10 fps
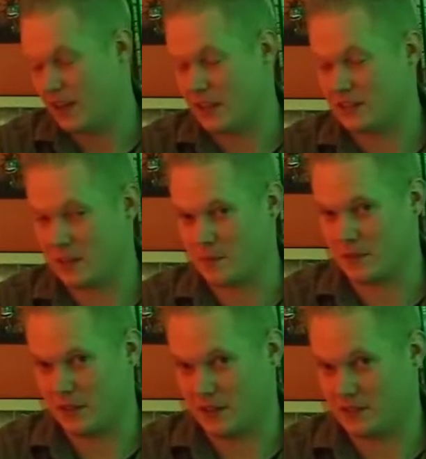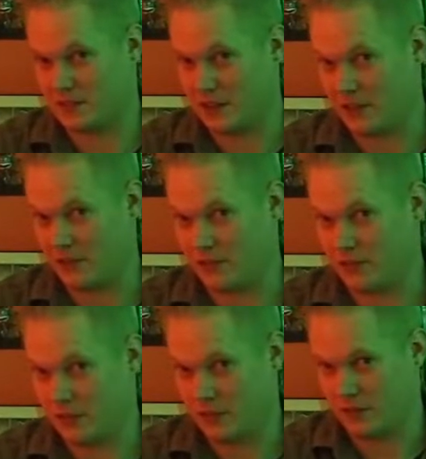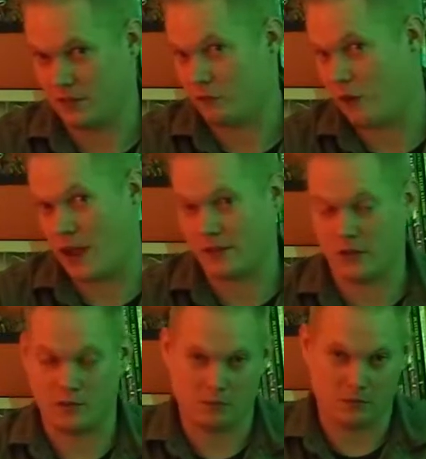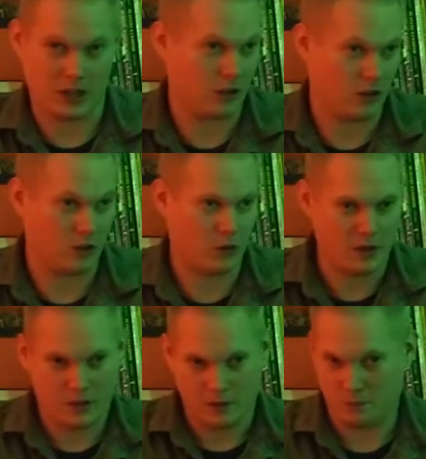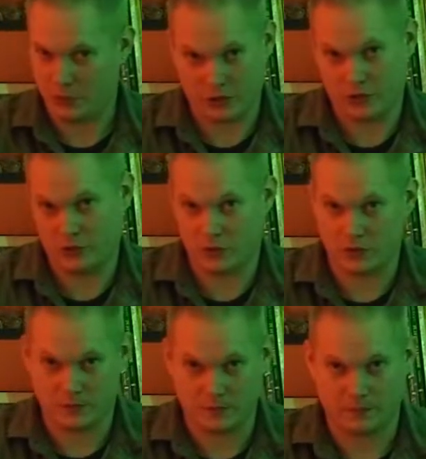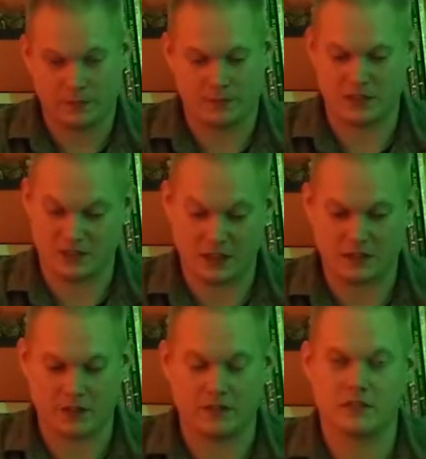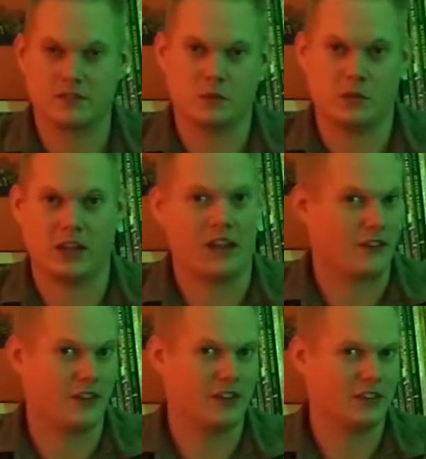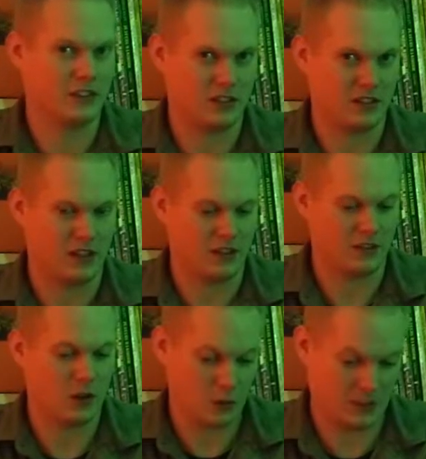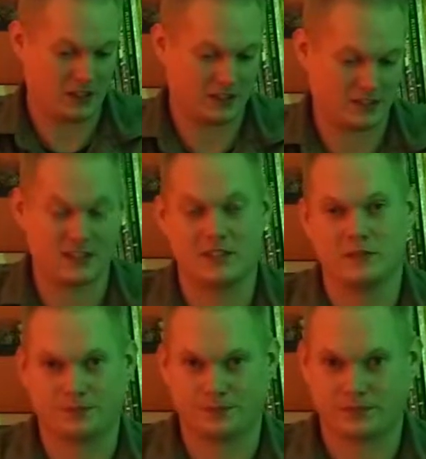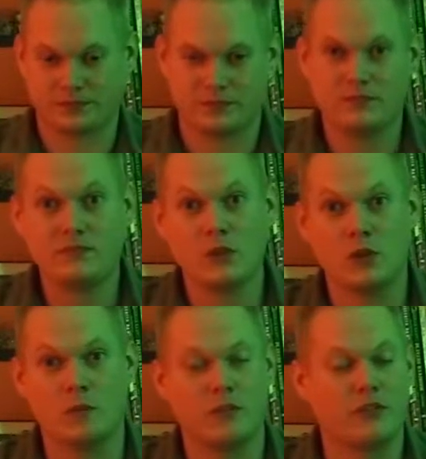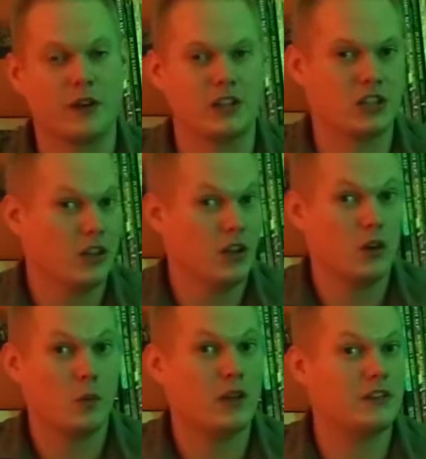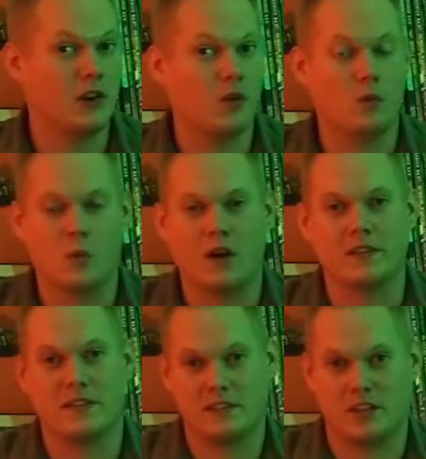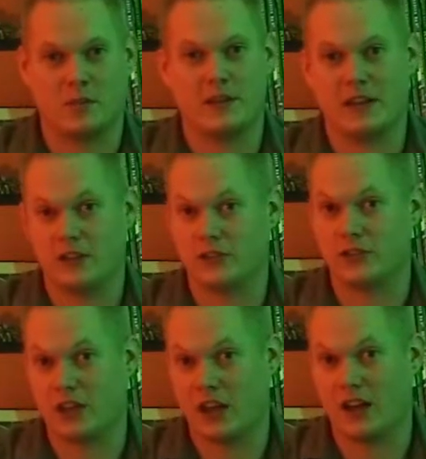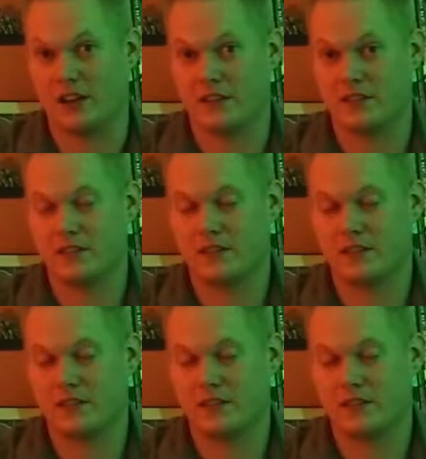except instead of red, yellow, blue diseases, we'll have cultists, whom of which we don't want to summon elder gods.